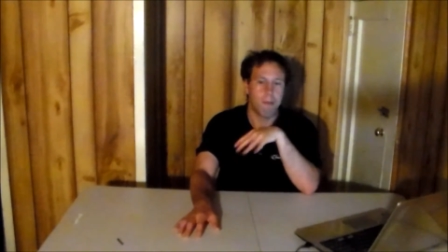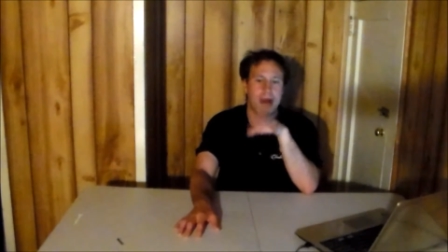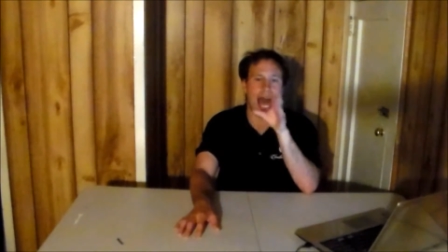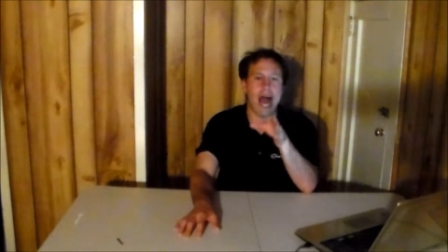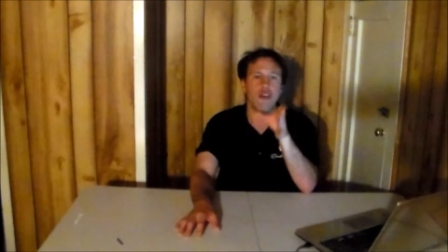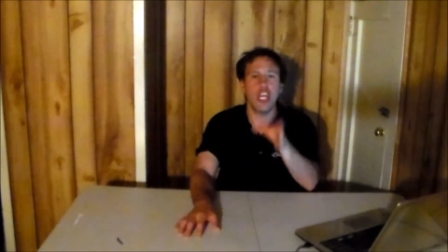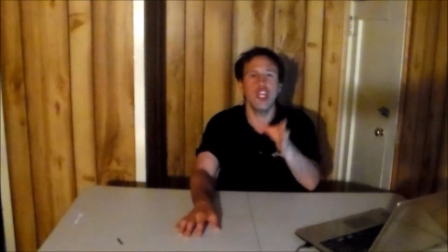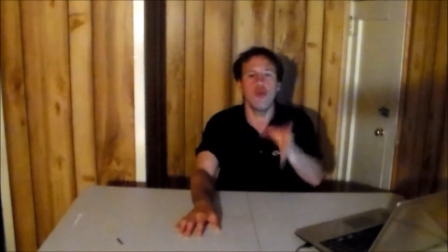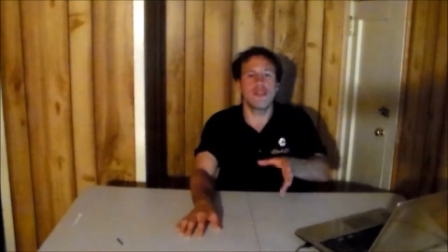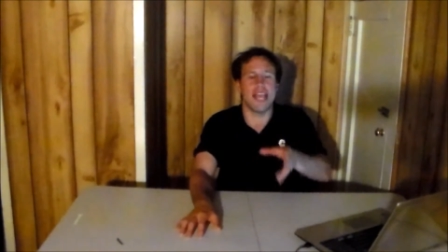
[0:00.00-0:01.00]
But how
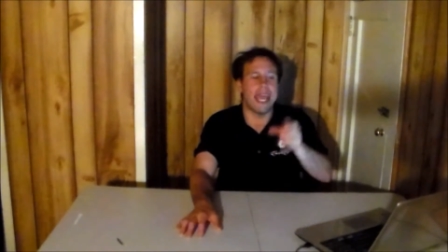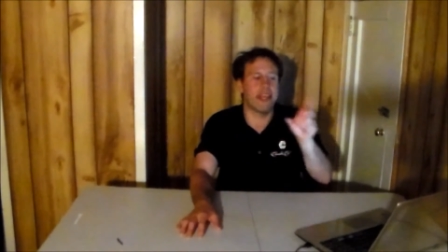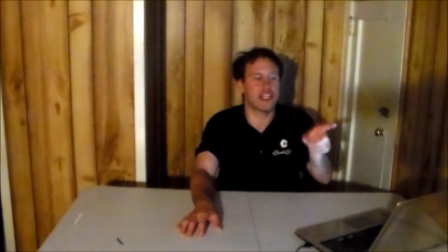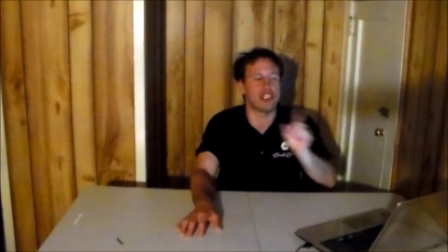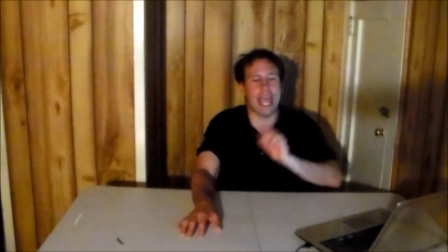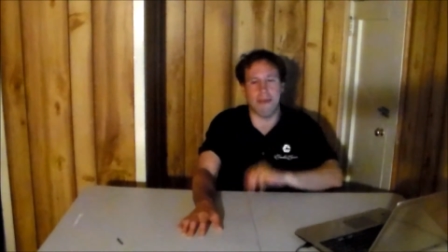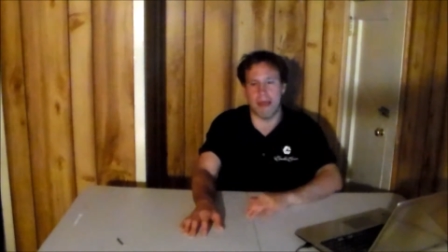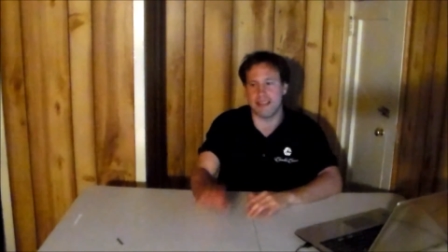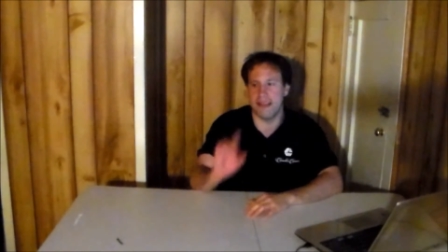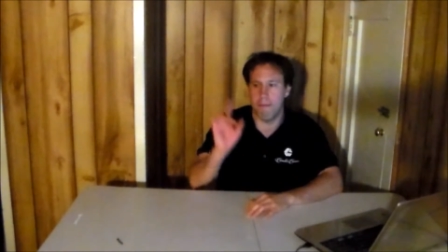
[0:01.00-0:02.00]
can you take
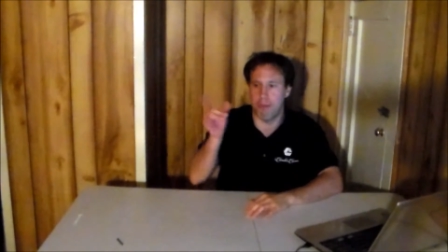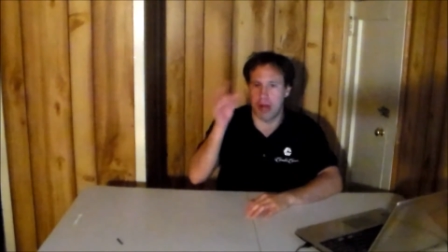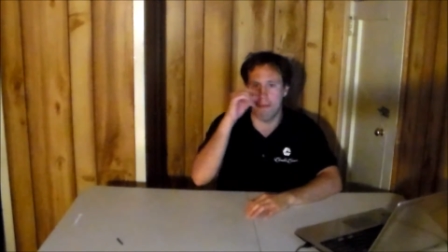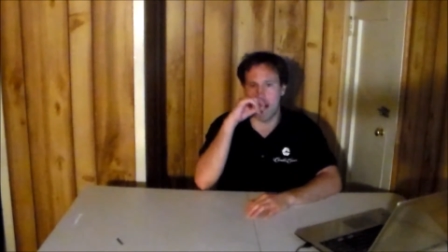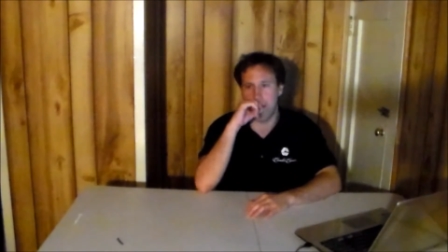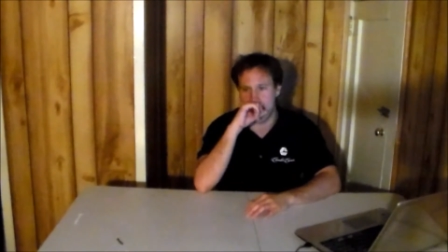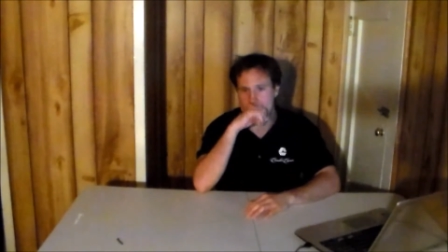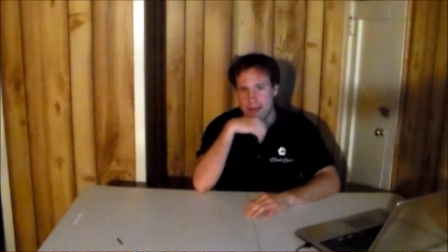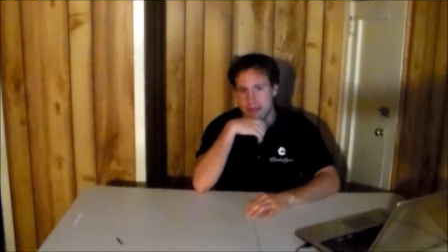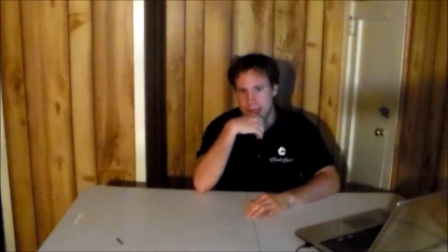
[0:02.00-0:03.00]
Sheamus and put him up
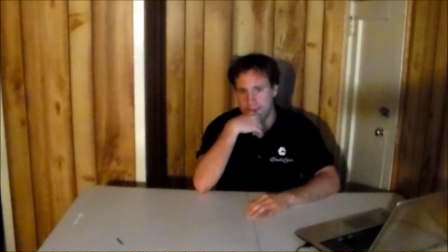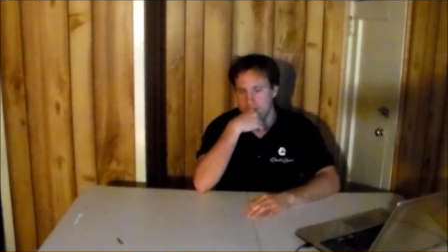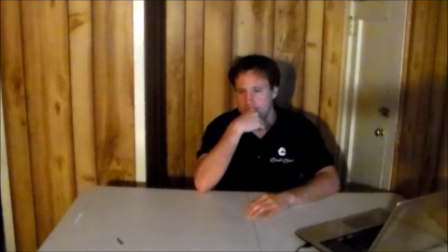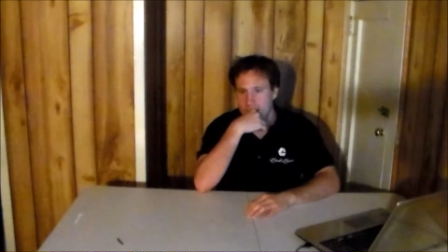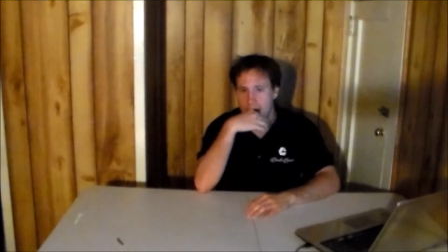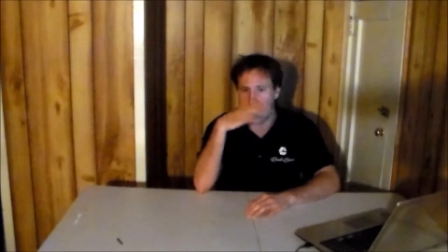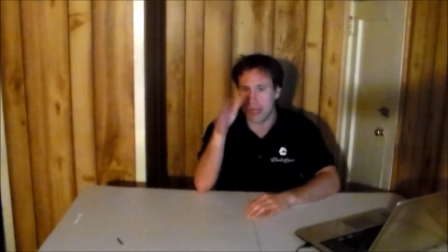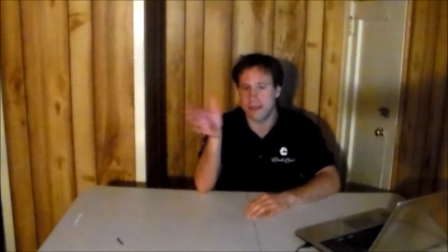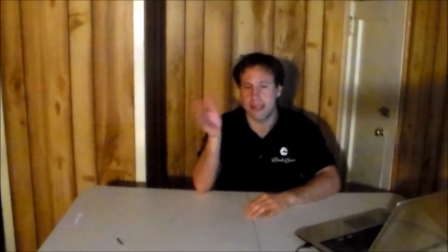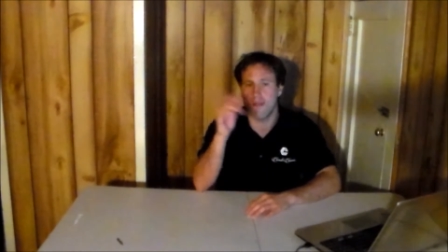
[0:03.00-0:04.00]
against him
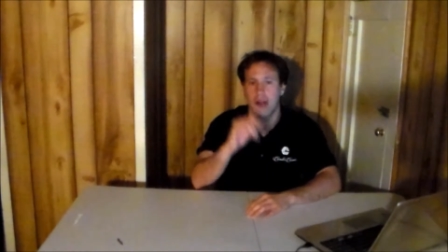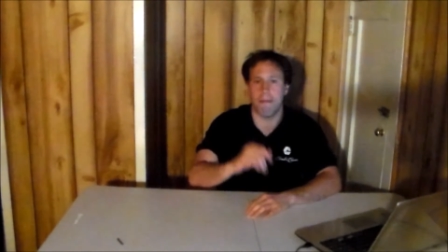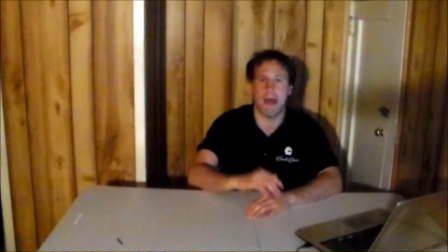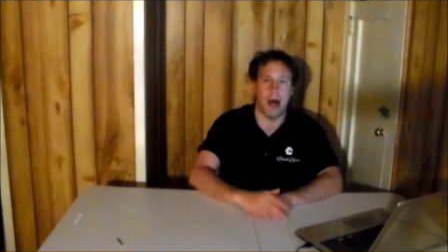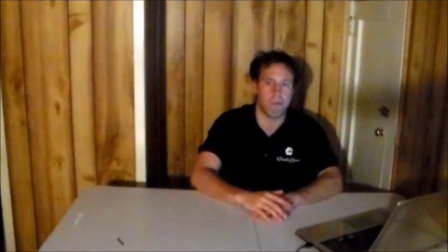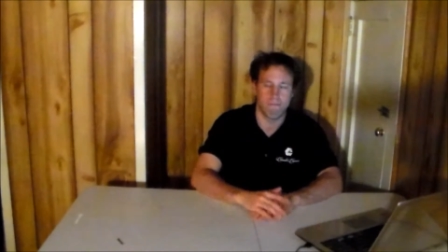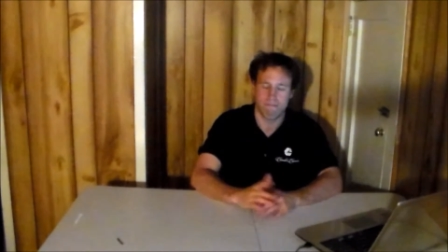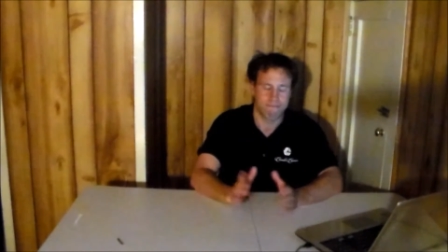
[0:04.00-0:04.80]
against Stephen Amell?